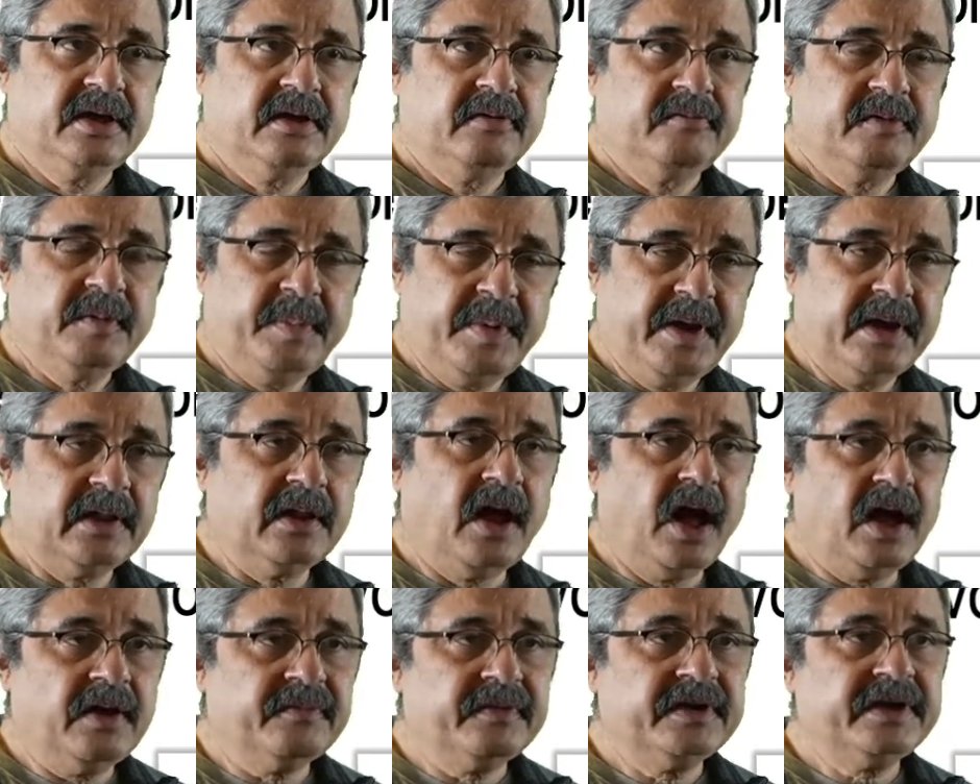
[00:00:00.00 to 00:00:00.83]
We pay a
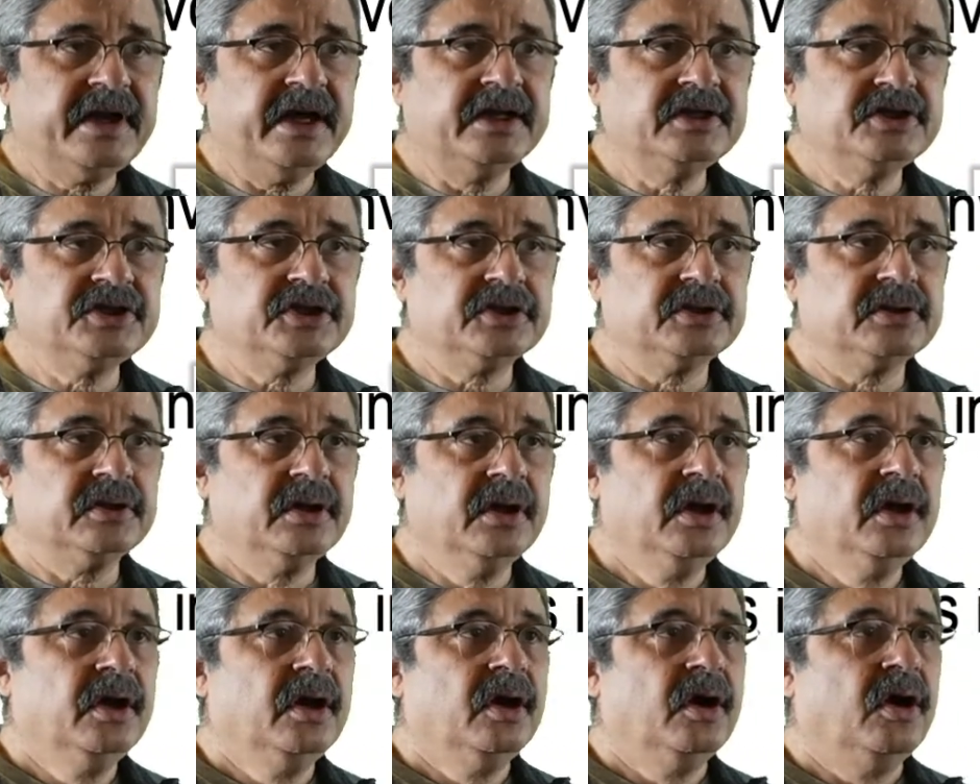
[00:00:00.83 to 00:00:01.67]
lot of attention
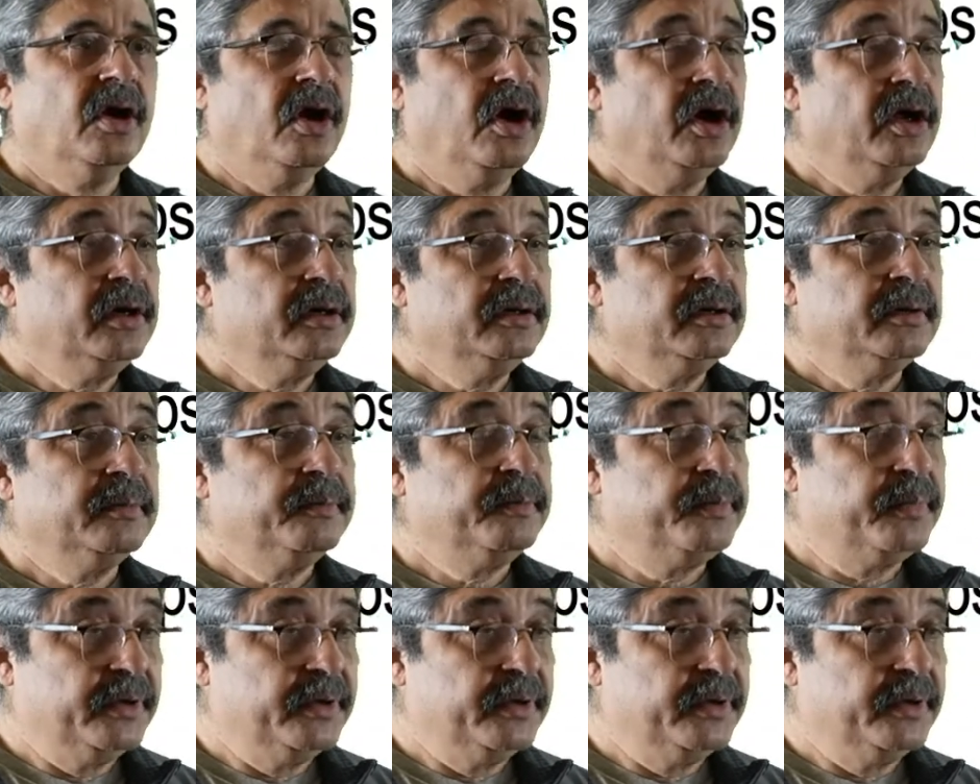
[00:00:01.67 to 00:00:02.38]
on